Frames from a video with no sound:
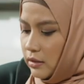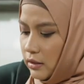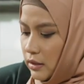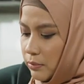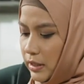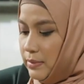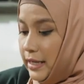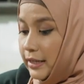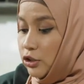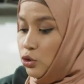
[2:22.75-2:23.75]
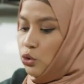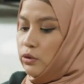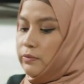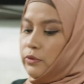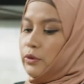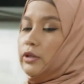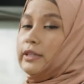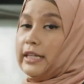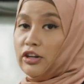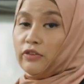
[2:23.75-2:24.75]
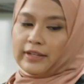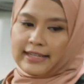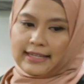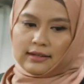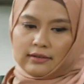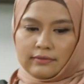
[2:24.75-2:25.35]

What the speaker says: okay, it becomes like a dough. I'm going to take it off the heat,